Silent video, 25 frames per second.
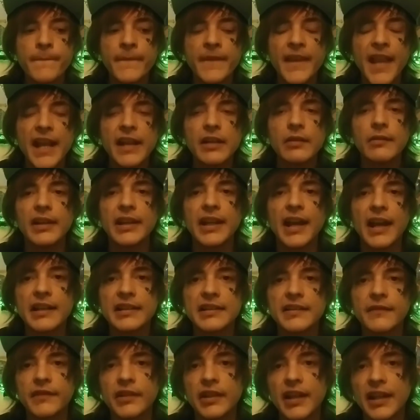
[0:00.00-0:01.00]
Anyway
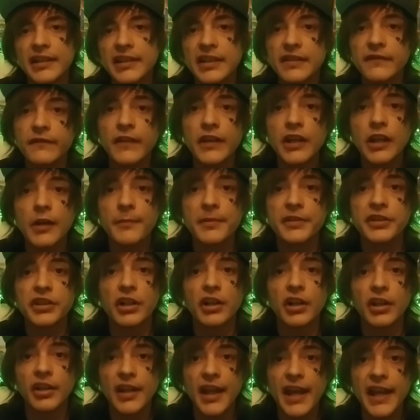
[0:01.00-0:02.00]
guys, if you like this video, be sure
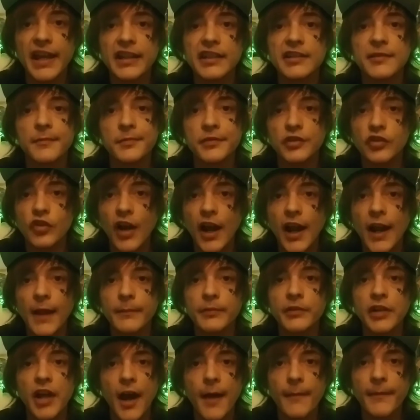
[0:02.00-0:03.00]
to like,
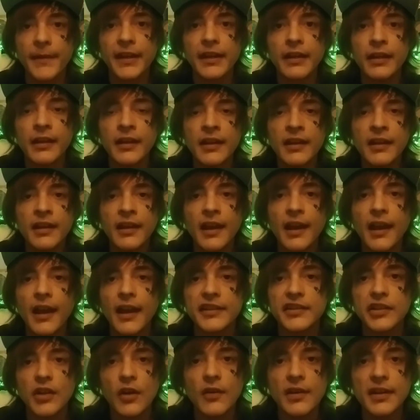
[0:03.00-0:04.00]
subscribe, comment.
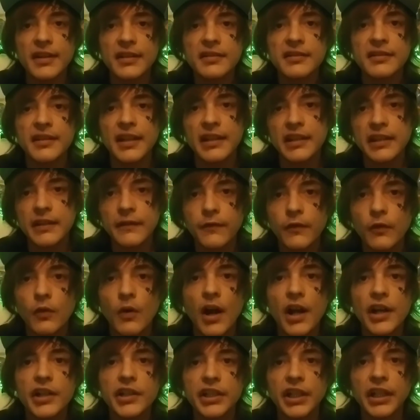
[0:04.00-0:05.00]
As always, thank you for
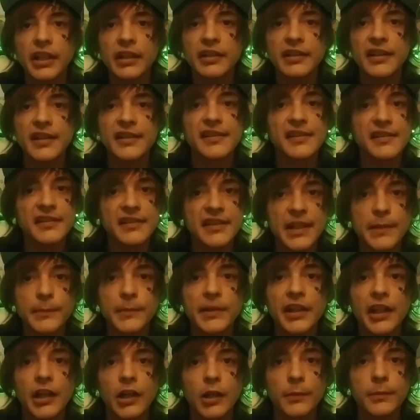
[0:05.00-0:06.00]
watching. This is
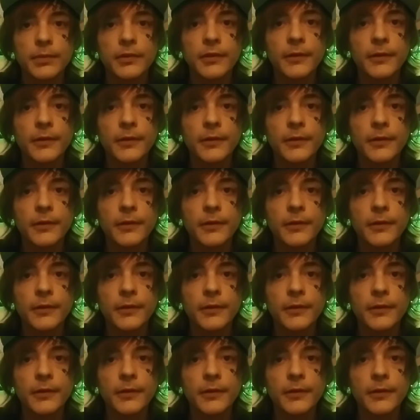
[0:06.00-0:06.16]
Demon Help.